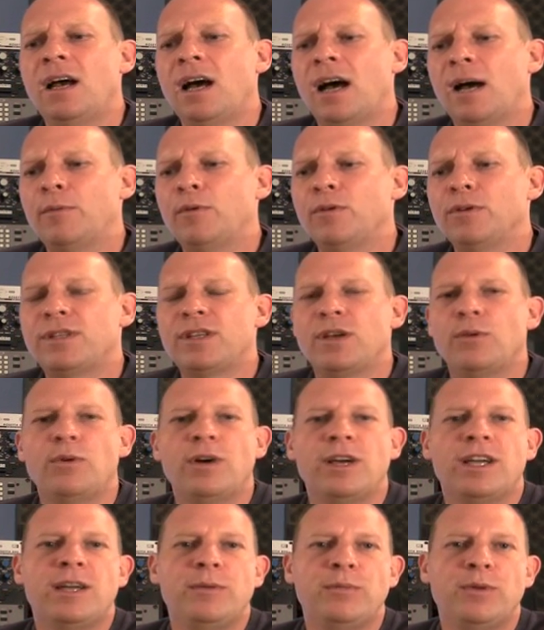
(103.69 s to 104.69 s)
I'm also
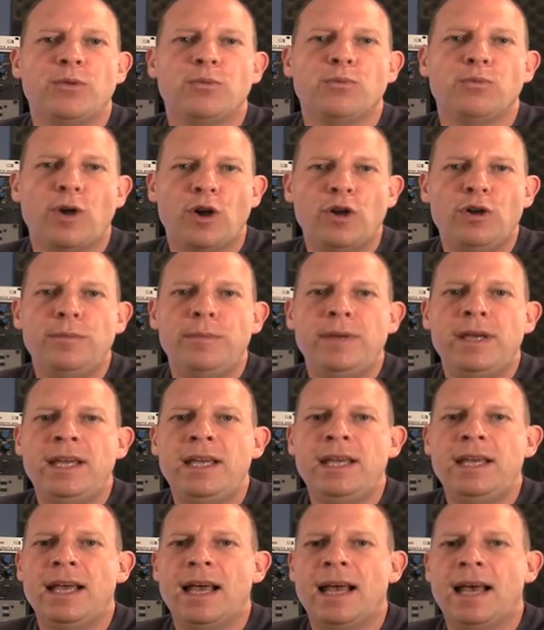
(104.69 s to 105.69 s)
working with
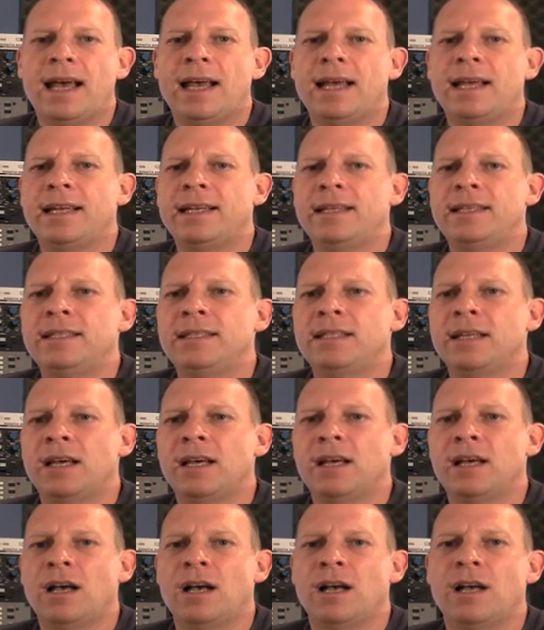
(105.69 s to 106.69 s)
Romy and
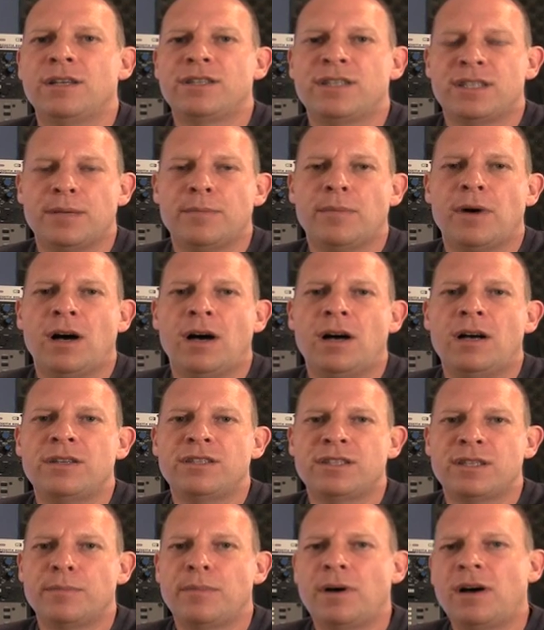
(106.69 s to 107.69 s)
Samar.
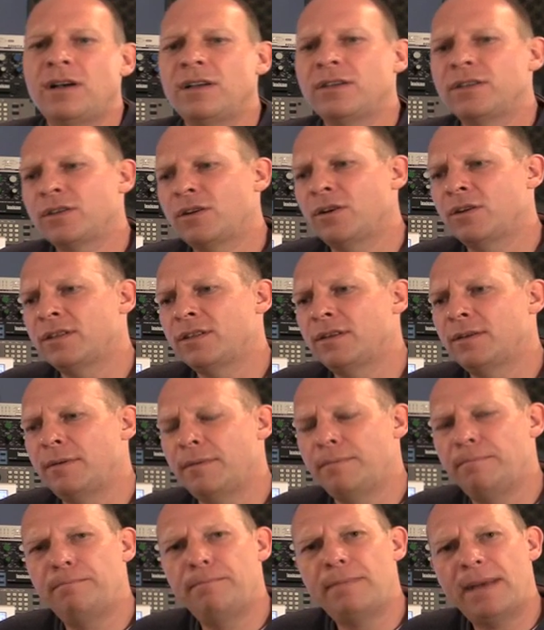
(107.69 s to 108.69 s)
Samar's got
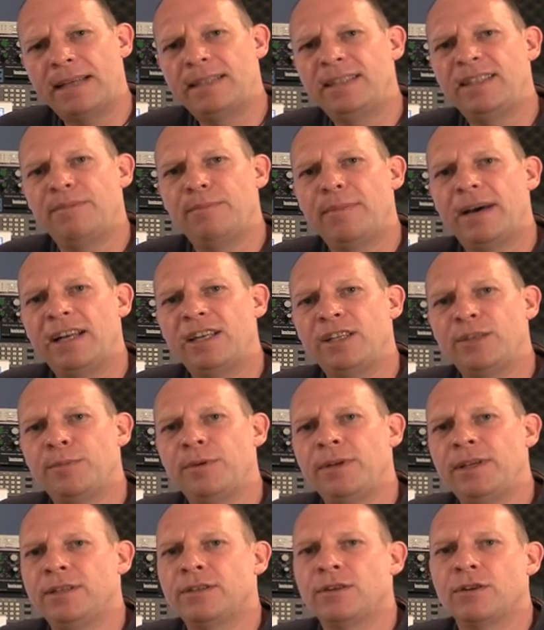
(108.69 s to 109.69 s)
massive
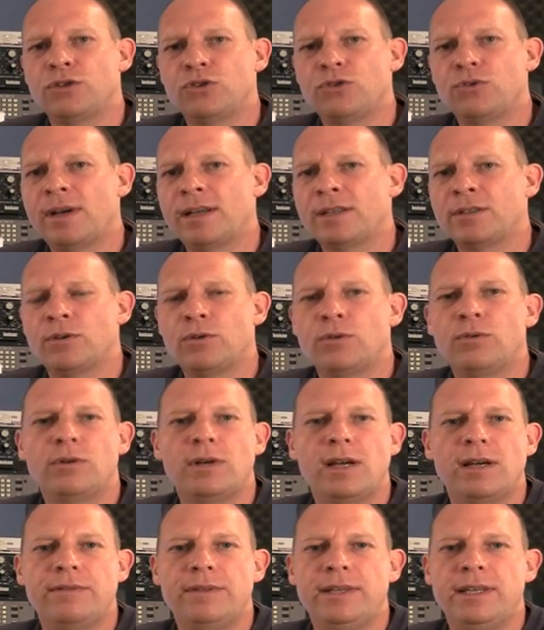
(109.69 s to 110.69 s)
management. He's got tracks
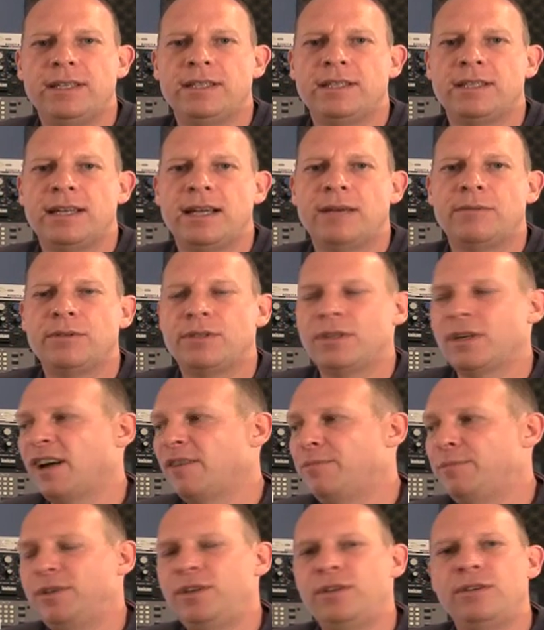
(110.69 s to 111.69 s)
all over the internet, which
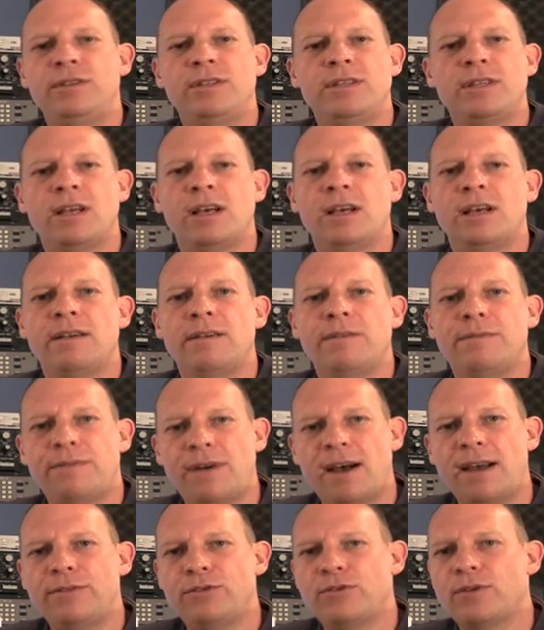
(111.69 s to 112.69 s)
I've produced 5
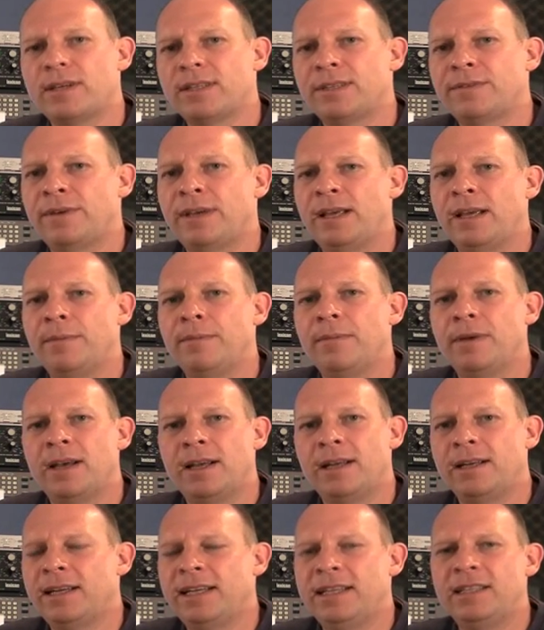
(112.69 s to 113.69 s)
tracks for him,
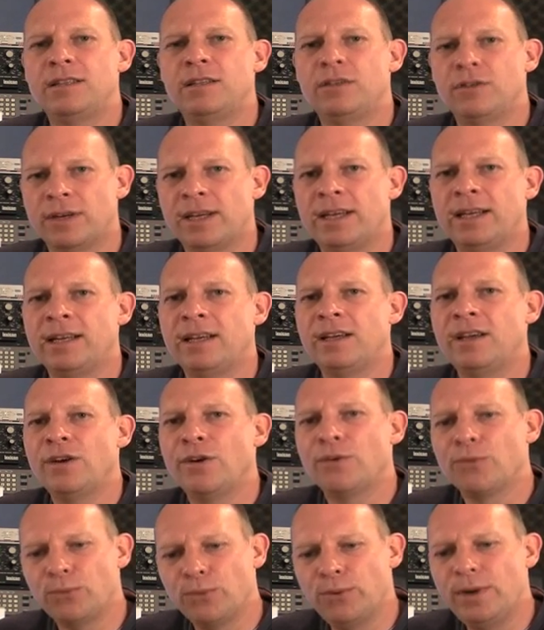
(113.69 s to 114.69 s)
and he's looking
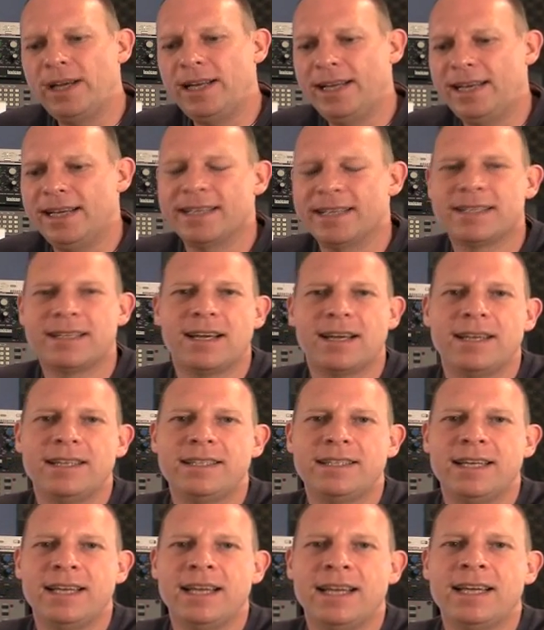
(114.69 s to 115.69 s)
really
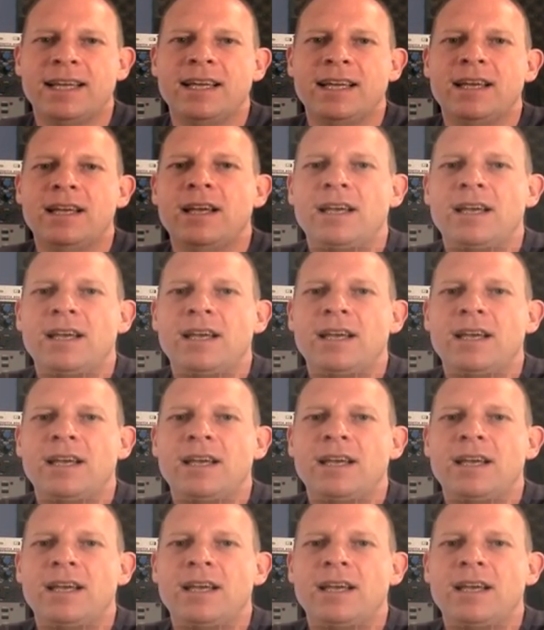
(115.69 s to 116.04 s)
exciting.